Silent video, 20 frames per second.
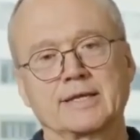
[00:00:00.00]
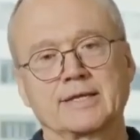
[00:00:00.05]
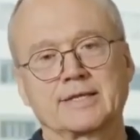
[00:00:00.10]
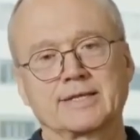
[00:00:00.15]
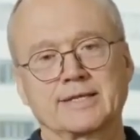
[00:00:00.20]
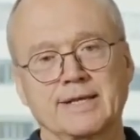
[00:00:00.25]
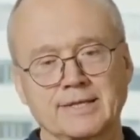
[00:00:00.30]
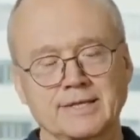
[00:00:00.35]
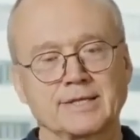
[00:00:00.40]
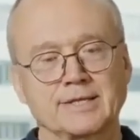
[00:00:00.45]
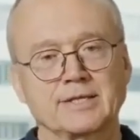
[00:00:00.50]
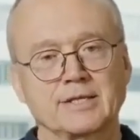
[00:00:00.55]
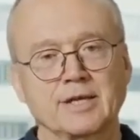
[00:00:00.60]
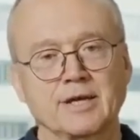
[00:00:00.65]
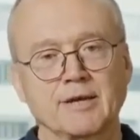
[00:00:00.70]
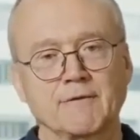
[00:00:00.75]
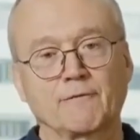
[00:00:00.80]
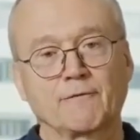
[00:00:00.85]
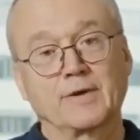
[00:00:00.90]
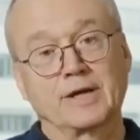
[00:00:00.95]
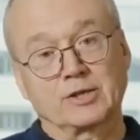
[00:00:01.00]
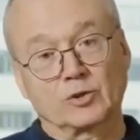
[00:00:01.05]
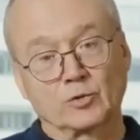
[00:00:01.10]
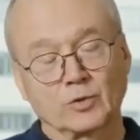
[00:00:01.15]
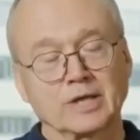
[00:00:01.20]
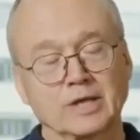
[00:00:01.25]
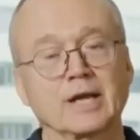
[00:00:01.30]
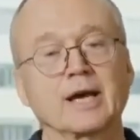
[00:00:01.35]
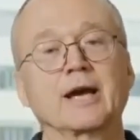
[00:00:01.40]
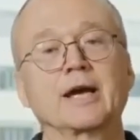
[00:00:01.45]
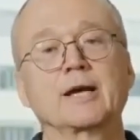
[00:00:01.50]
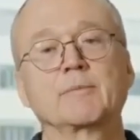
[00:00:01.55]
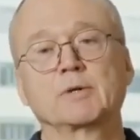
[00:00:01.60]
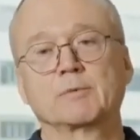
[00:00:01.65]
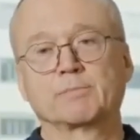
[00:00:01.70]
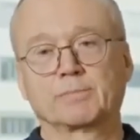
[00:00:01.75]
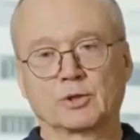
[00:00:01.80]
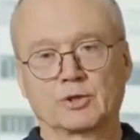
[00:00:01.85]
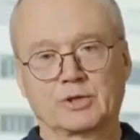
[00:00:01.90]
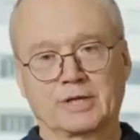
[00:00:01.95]
sensitive and
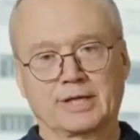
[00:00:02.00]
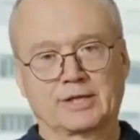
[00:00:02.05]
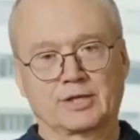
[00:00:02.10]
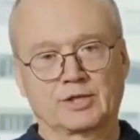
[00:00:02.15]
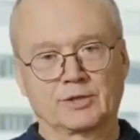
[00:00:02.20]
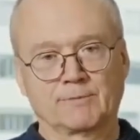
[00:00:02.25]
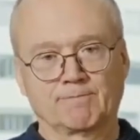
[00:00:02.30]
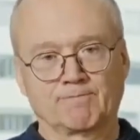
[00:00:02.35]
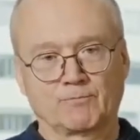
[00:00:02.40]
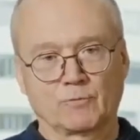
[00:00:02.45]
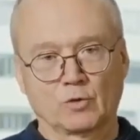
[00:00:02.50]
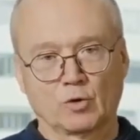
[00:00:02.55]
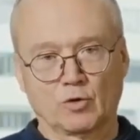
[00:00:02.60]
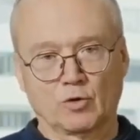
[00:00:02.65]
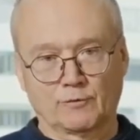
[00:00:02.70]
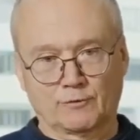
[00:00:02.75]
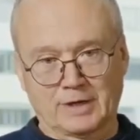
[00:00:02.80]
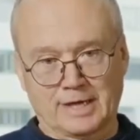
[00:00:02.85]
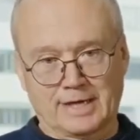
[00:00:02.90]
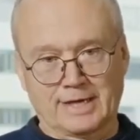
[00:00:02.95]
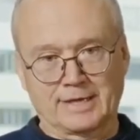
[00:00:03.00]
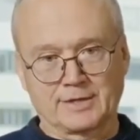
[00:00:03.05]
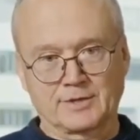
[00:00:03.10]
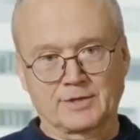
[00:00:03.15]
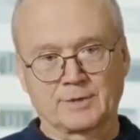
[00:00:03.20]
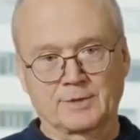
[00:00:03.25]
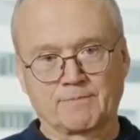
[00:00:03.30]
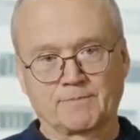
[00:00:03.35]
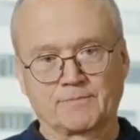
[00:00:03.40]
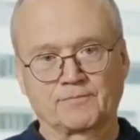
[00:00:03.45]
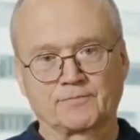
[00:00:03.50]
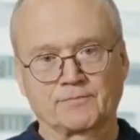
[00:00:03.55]
reliable protection of lines.